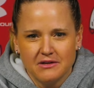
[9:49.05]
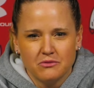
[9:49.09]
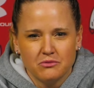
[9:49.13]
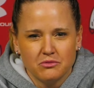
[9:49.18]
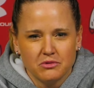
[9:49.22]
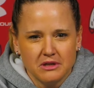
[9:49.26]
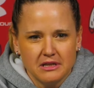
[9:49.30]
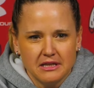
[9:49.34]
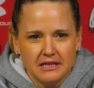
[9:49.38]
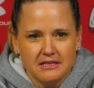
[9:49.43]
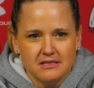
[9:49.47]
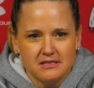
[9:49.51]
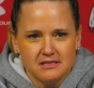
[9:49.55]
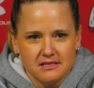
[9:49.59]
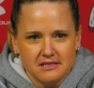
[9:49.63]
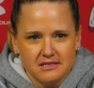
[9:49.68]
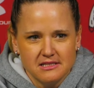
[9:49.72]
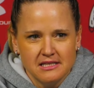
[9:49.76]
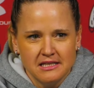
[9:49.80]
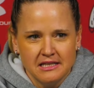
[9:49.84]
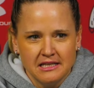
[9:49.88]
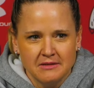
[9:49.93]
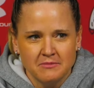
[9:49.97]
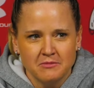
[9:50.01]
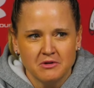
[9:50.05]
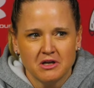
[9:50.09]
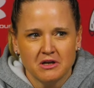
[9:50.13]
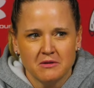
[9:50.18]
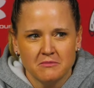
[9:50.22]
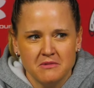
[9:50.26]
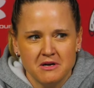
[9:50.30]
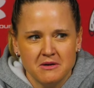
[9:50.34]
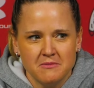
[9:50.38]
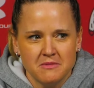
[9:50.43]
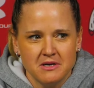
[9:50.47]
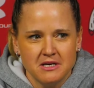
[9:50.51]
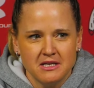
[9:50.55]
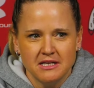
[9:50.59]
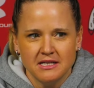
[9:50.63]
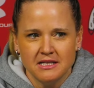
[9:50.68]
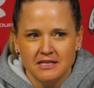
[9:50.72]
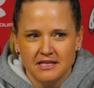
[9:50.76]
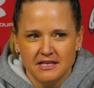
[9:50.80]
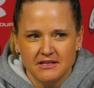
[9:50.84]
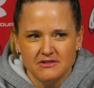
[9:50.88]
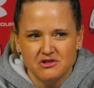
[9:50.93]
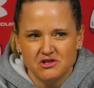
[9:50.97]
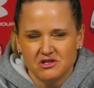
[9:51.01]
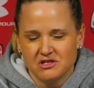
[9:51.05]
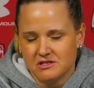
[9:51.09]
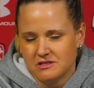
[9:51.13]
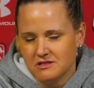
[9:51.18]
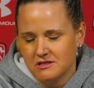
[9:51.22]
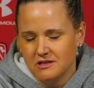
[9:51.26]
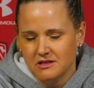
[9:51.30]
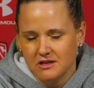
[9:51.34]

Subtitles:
it really is a team commitment, and they just,